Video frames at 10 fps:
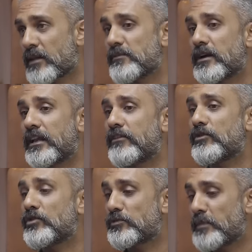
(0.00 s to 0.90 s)
But
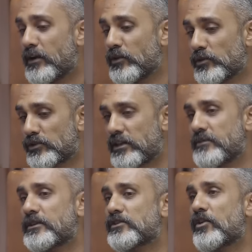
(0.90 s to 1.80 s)
if you spend those
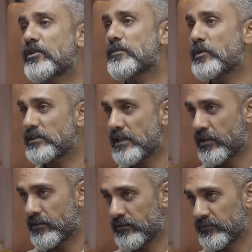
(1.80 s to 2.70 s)
3 months on a
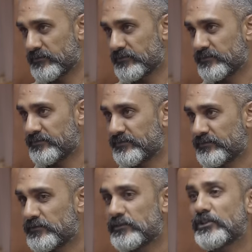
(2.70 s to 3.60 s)
motorcycle,
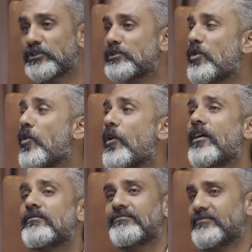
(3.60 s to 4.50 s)
just go
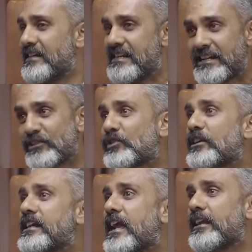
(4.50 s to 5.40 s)
literally